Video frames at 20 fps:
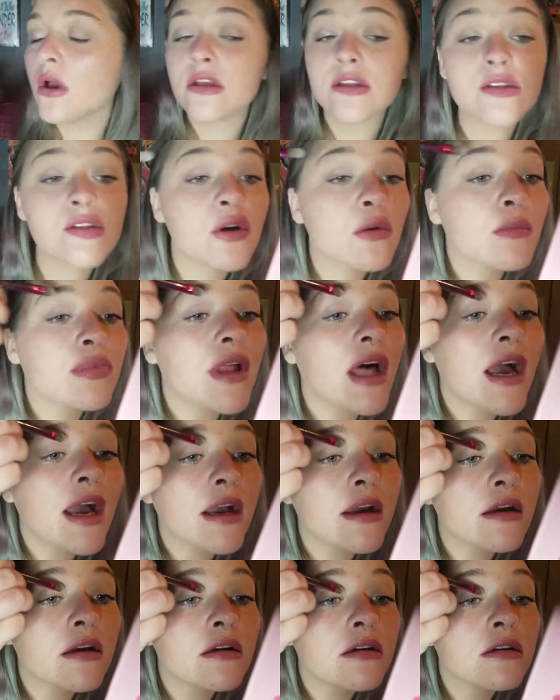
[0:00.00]
So
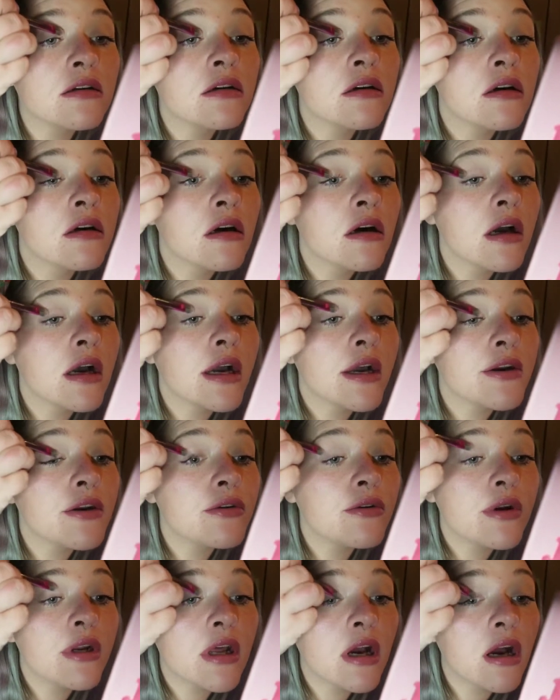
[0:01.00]
black, I
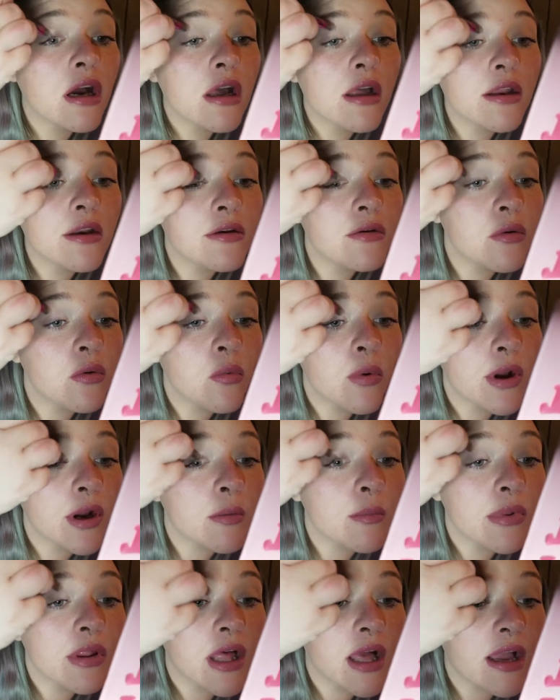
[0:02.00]
do not wear
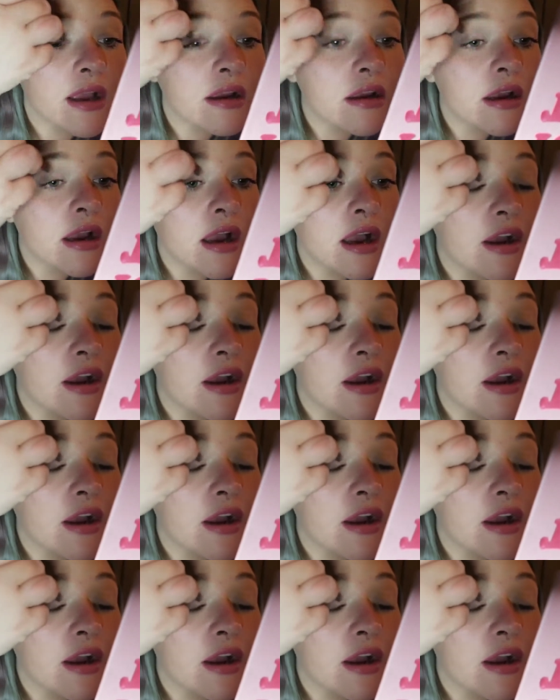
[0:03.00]
black.